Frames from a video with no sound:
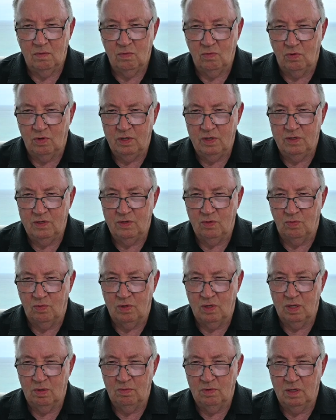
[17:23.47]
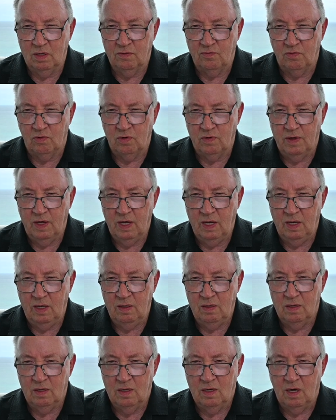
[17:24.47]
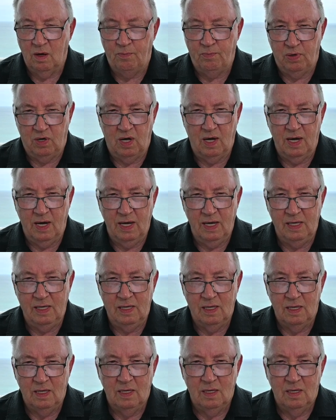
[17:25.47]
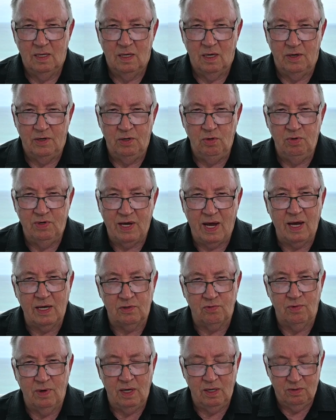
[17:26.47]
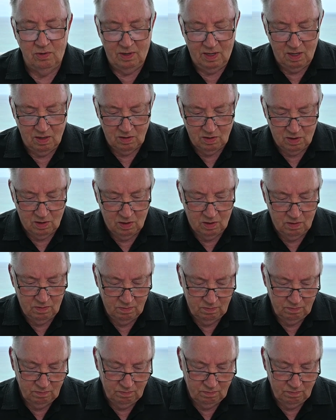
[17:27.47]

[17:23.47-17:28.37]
what is the word I'm looking for? They applied a new tax rate to alcohol.